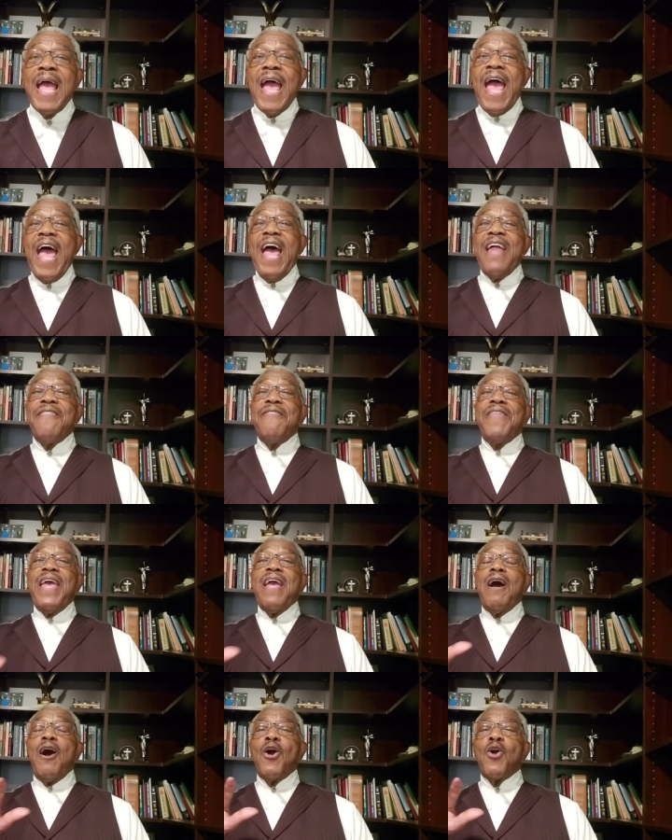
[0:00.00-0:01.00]
And
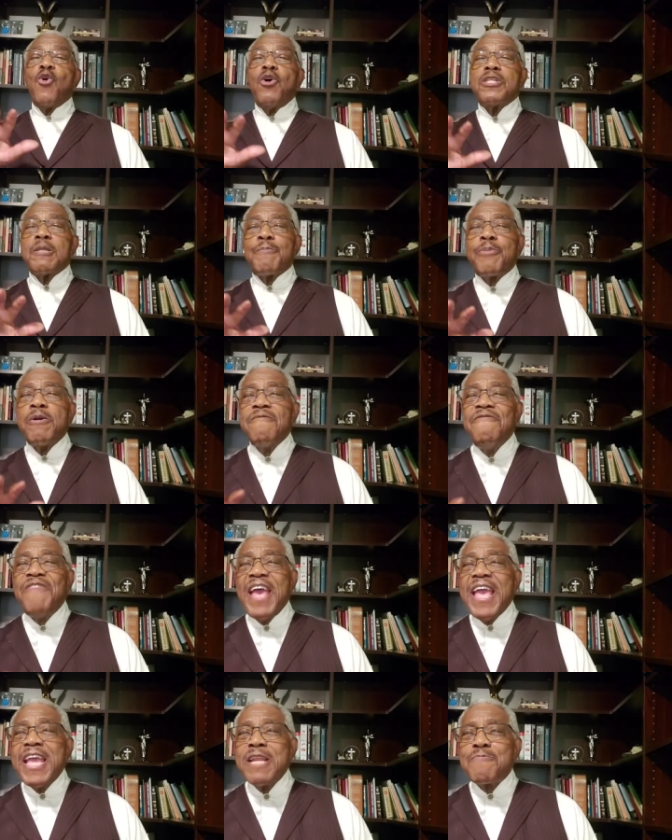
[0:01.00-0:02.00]
they are going to
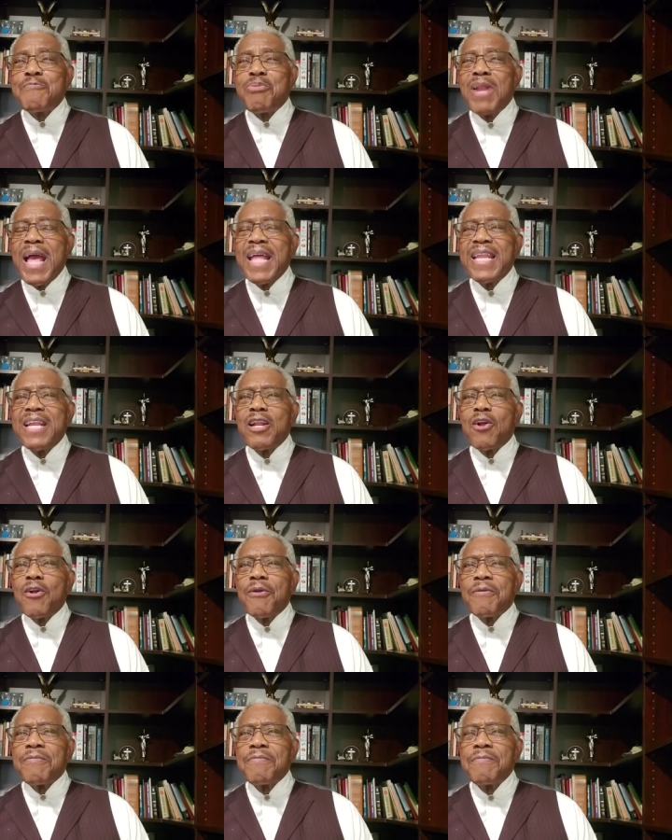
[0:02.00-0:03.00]
pervade planet
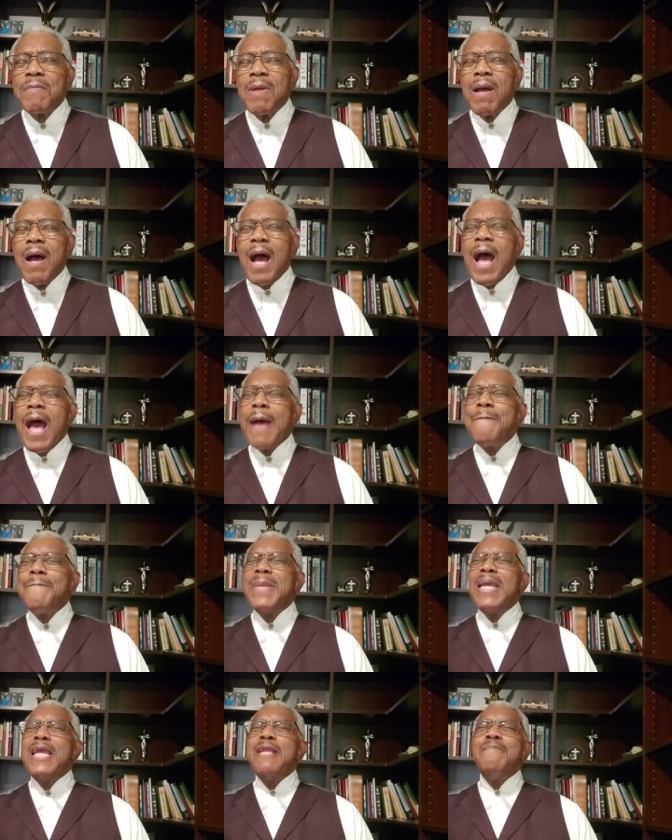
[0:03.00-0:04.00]
Earth. I
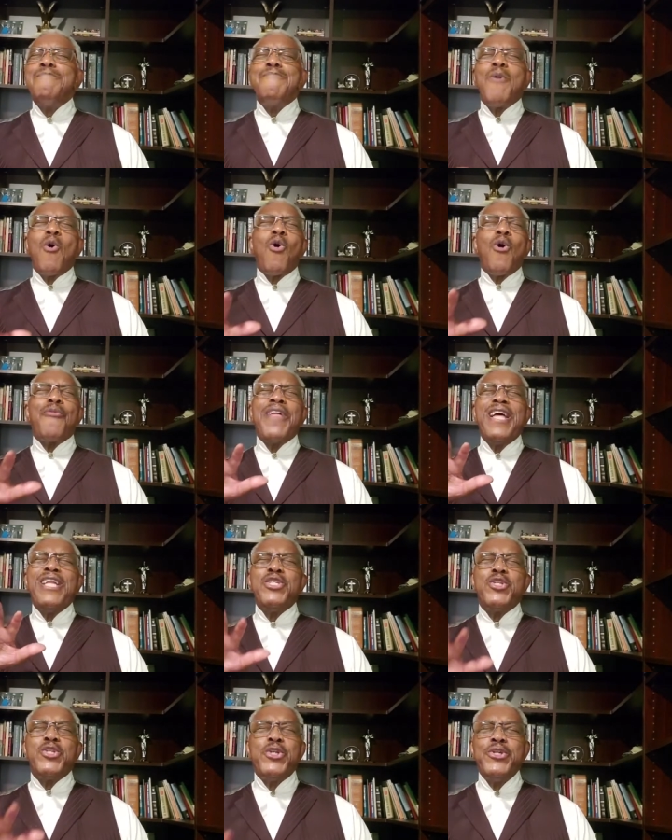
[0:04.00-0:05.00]
mean more
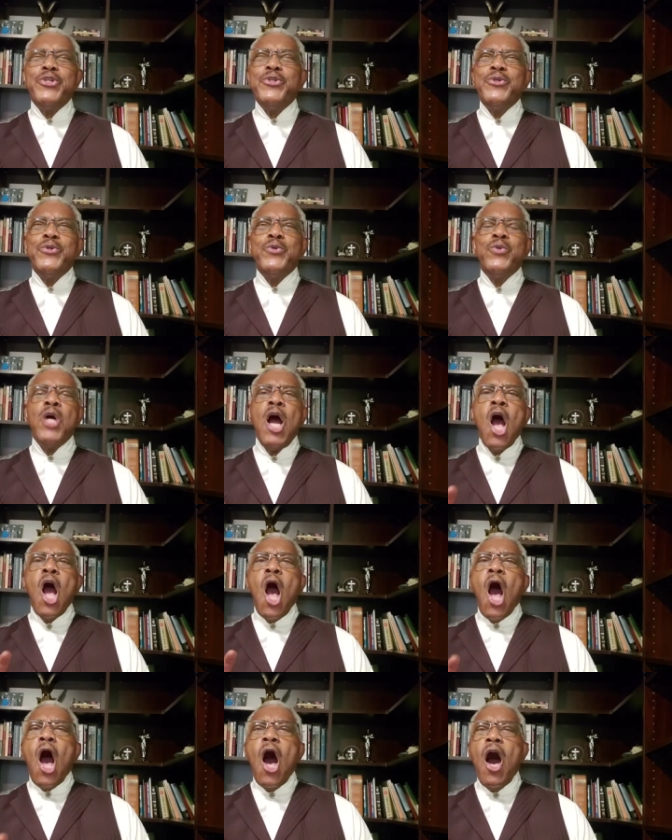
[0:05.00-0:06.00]
than
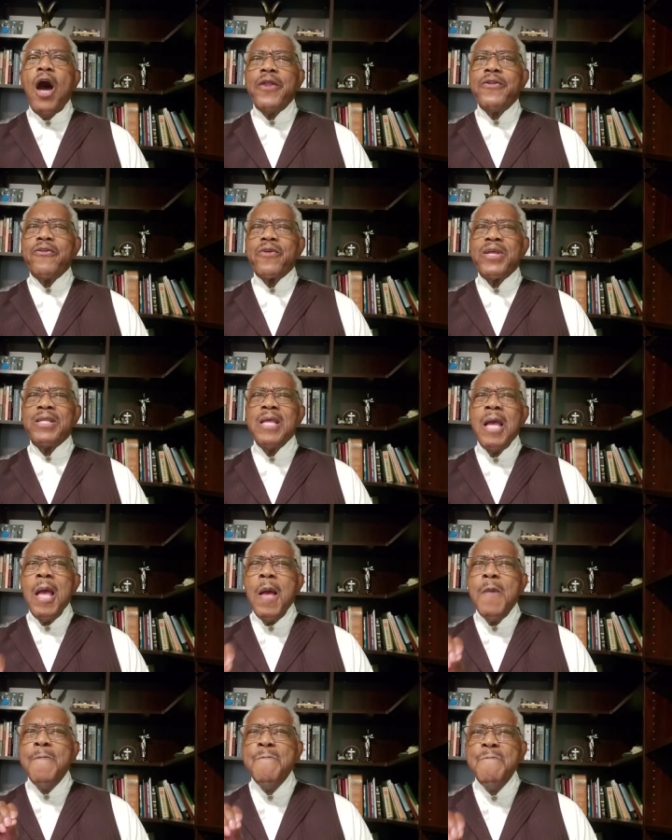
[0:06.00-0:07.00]
200
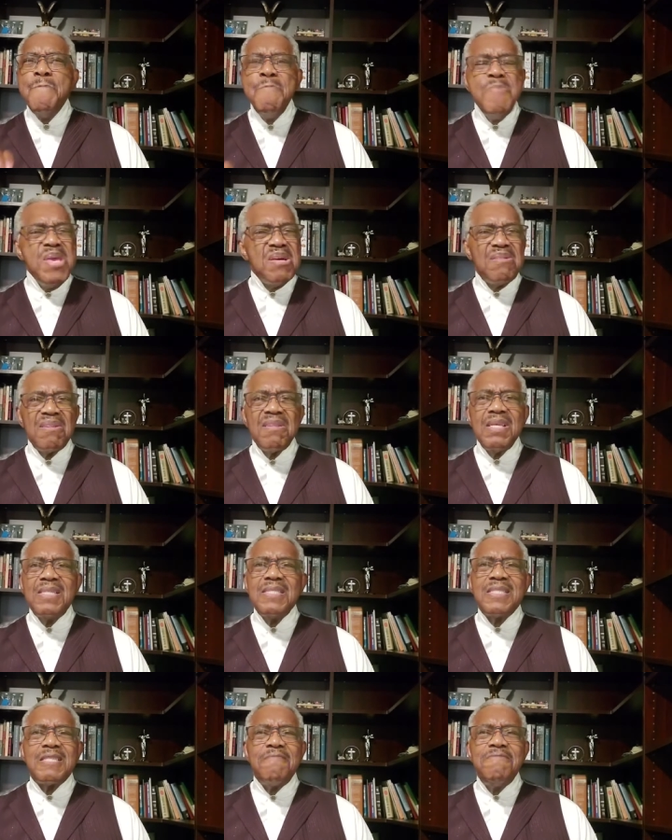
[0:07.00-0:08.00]

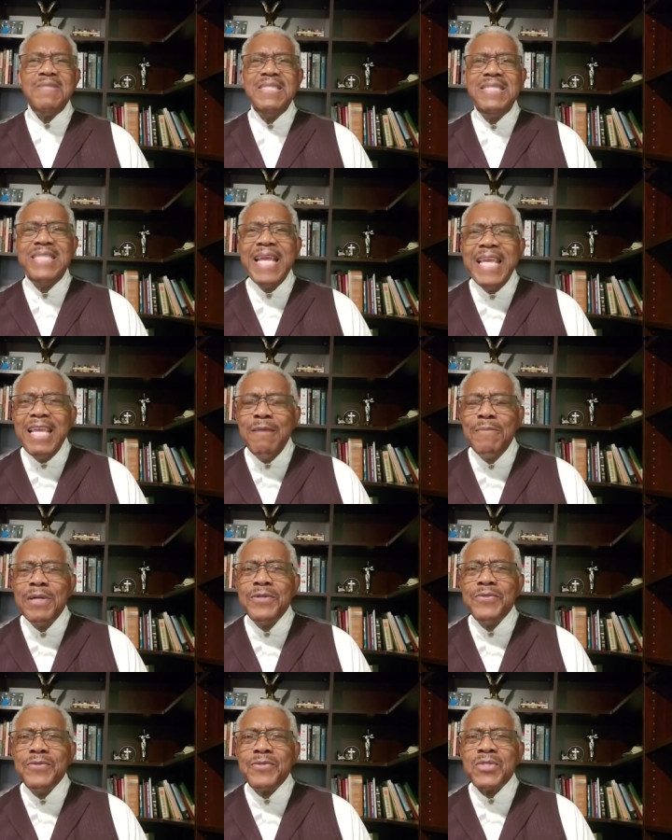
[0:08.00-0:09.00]
millions of
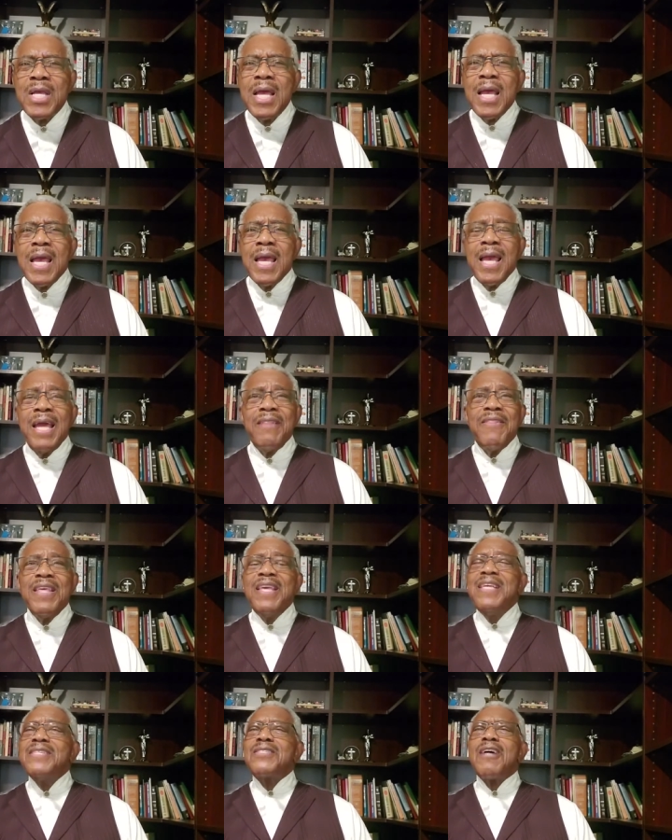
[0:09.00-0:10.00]
demons. And
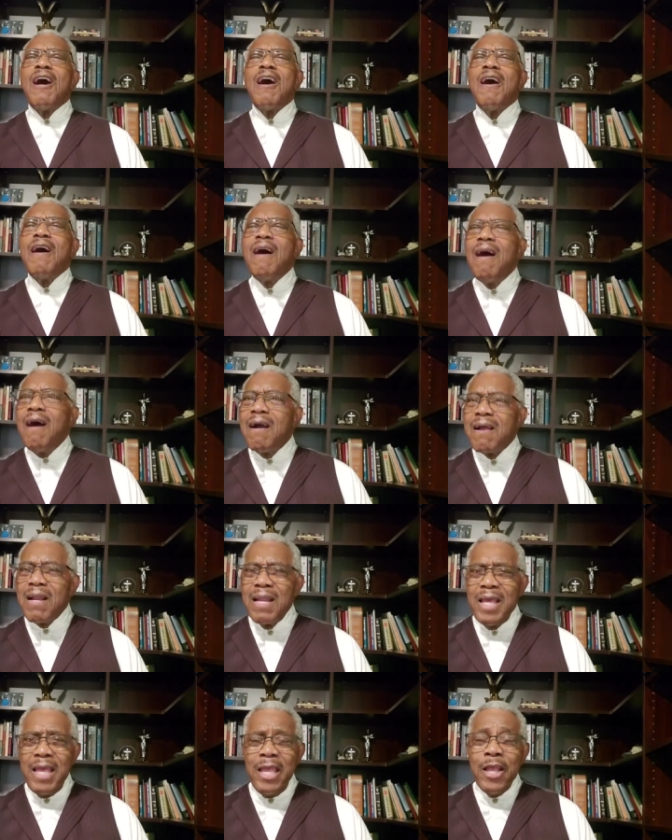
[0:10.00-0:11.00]
these are
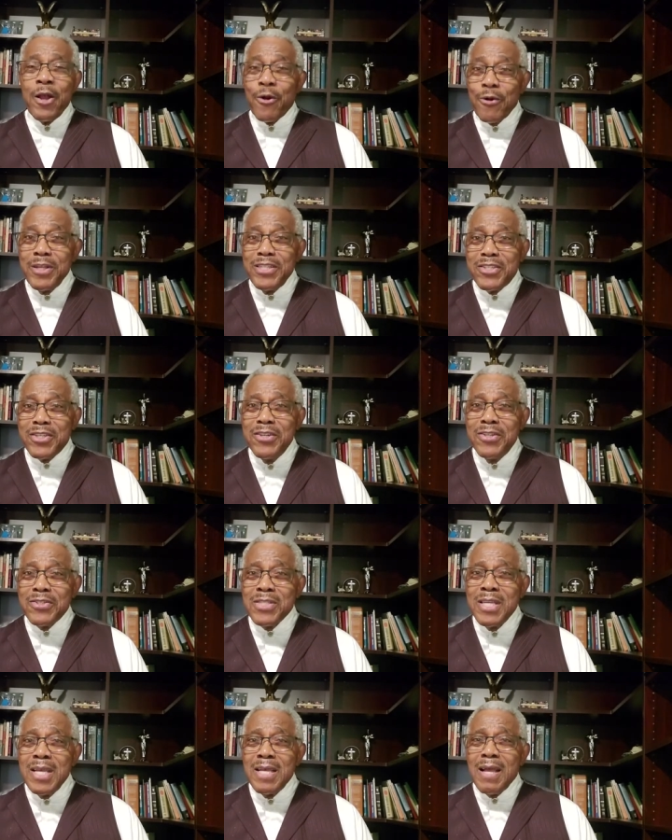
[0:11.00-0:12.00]
ugly
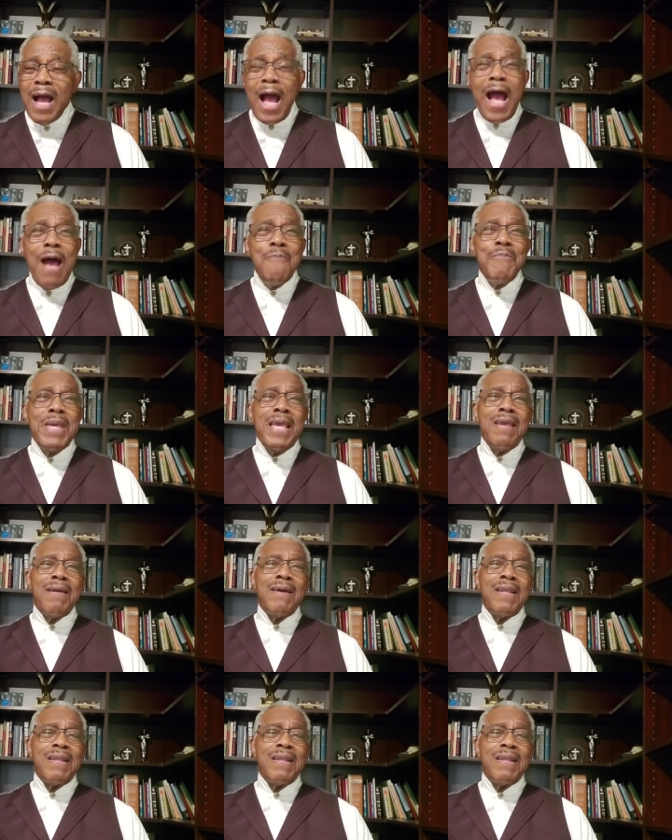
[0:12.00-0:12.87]
creatures. I mean,